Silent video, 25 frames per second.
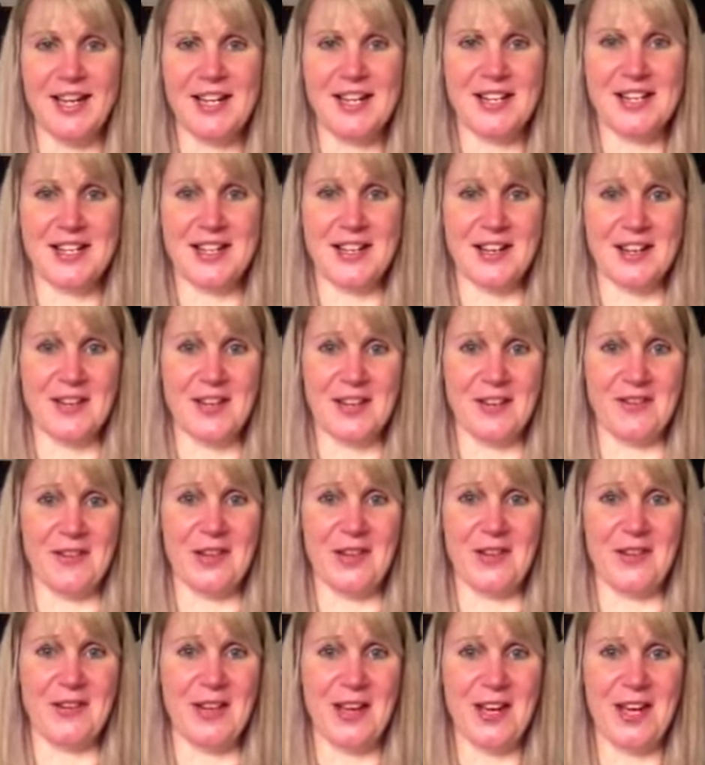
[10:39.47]
So if
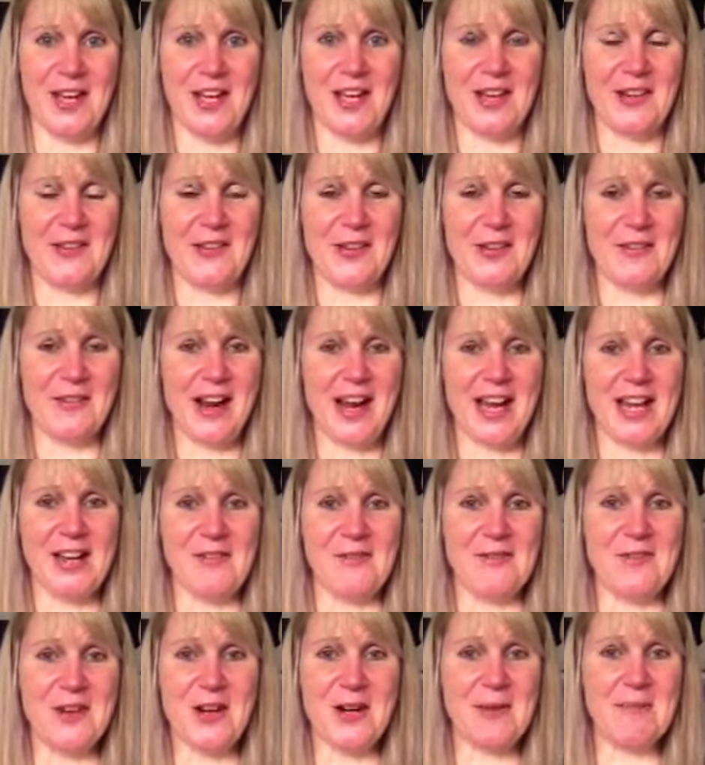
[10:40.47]
you
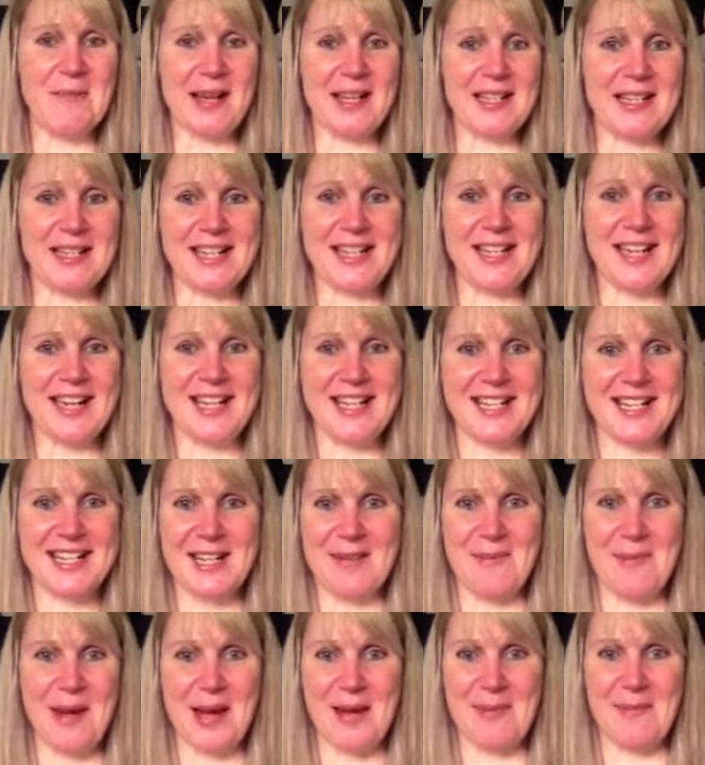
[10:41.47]
write romances,
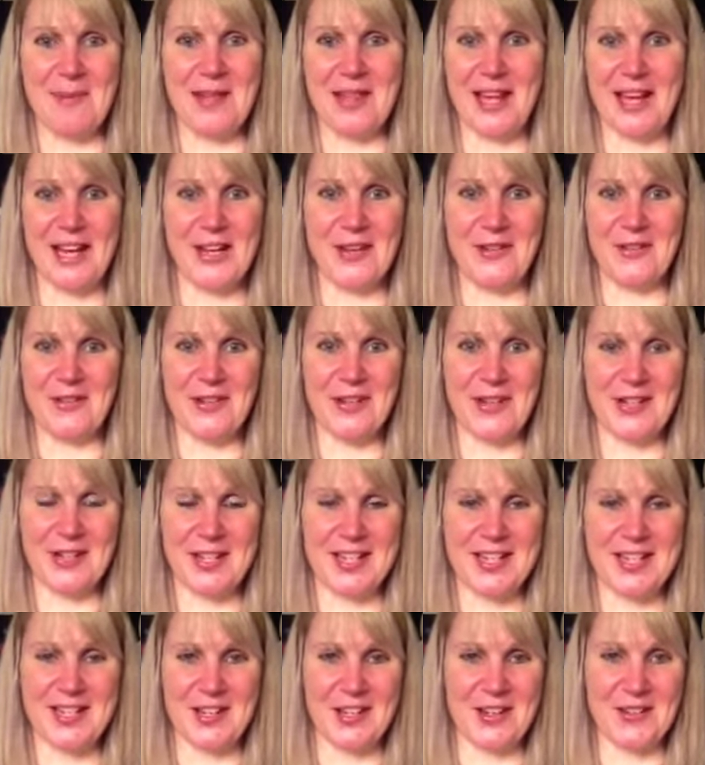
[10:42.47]
it might be that you
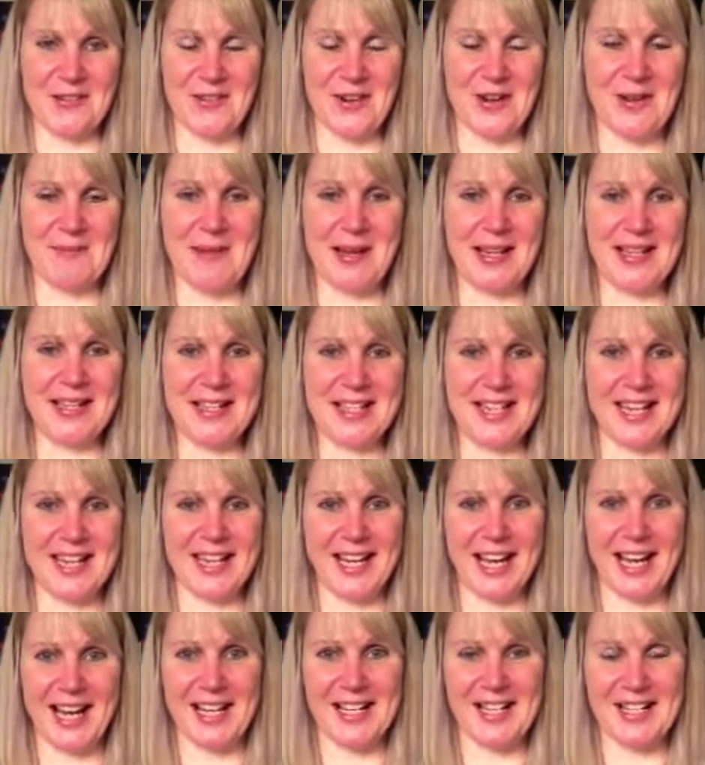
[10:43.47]
focus on a romantic
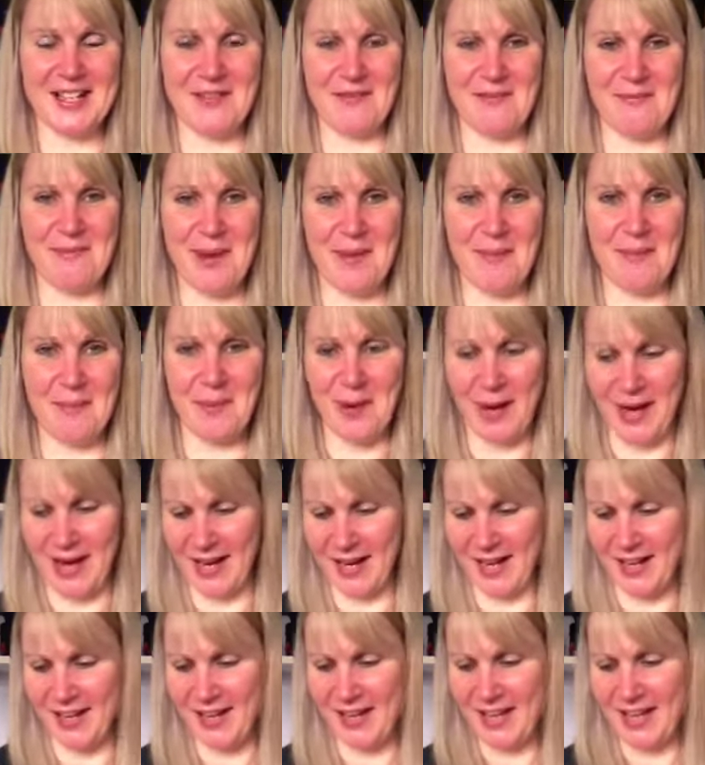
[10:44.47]
kind of
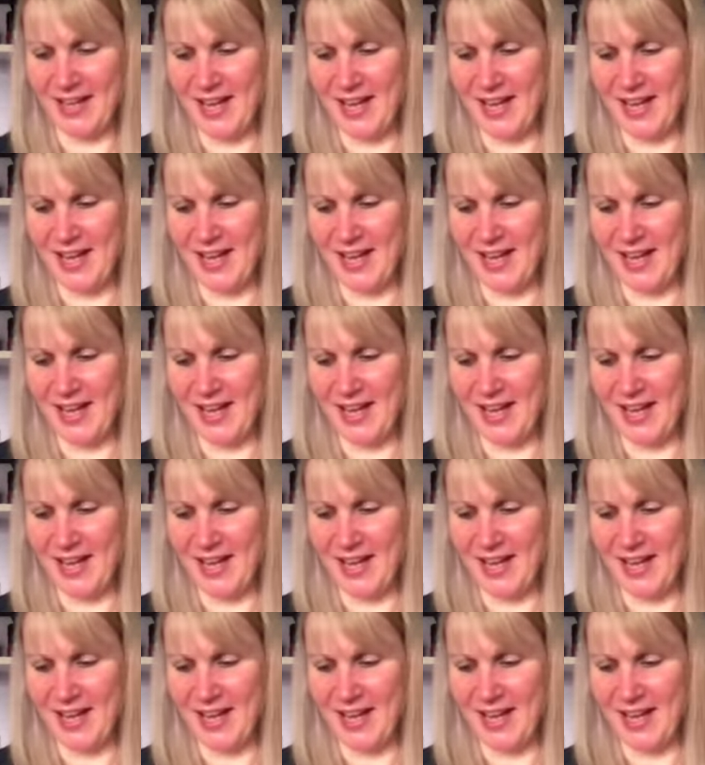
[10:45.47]
memoir,